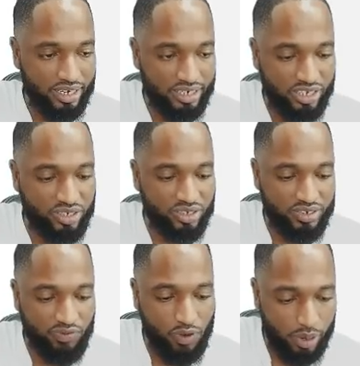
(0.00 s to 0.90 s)
the
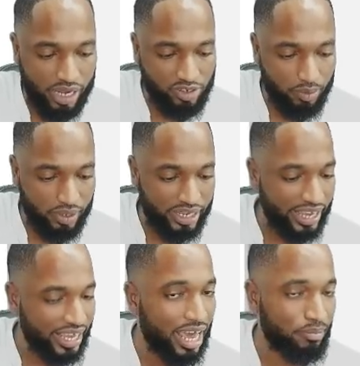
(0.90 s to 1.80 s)
formula is normally
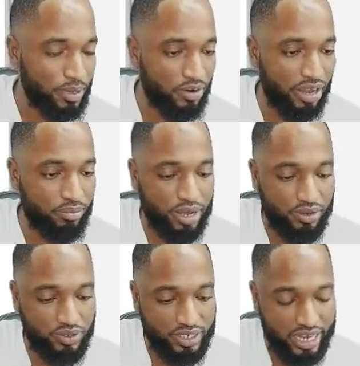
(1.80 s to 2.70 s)
A and B, right, by
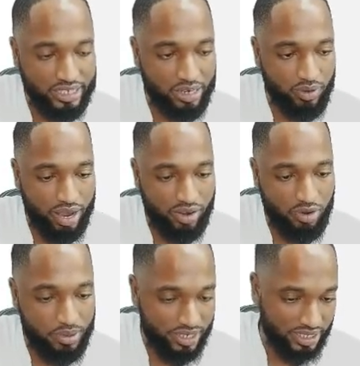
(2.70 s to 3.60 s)
using X and Y now
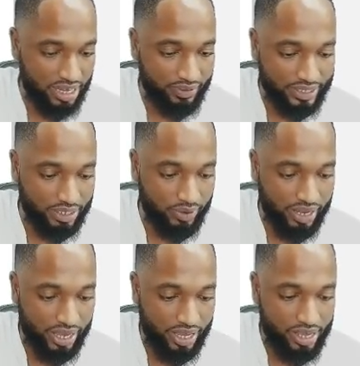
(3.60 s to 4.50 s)
because they have X and Y
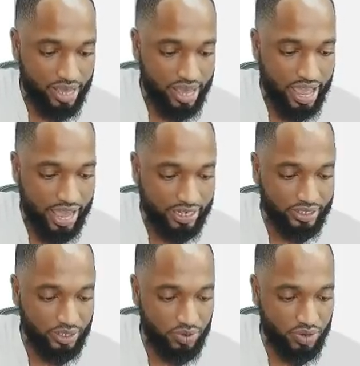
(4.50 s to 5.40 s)
here. X
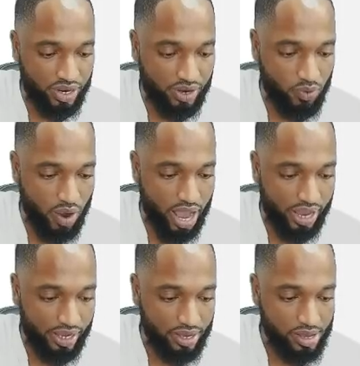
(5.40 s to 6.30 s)
union
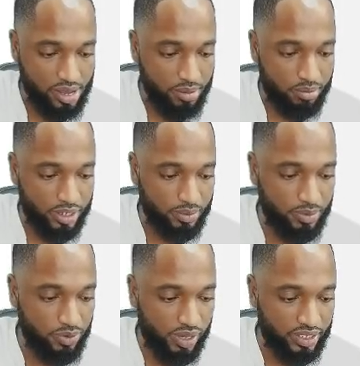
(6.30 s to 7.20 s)
Y must be
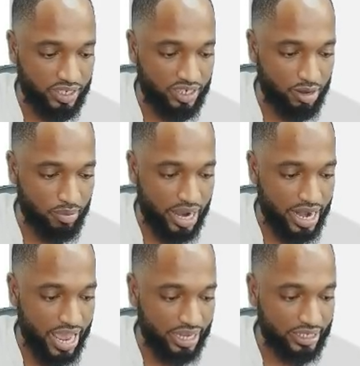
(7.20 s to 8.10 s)
equal to the number in
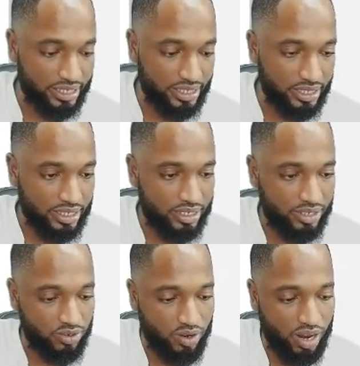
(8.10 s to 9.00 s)
X,
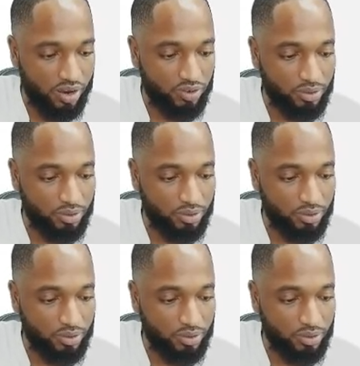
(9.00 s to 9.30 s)
I go to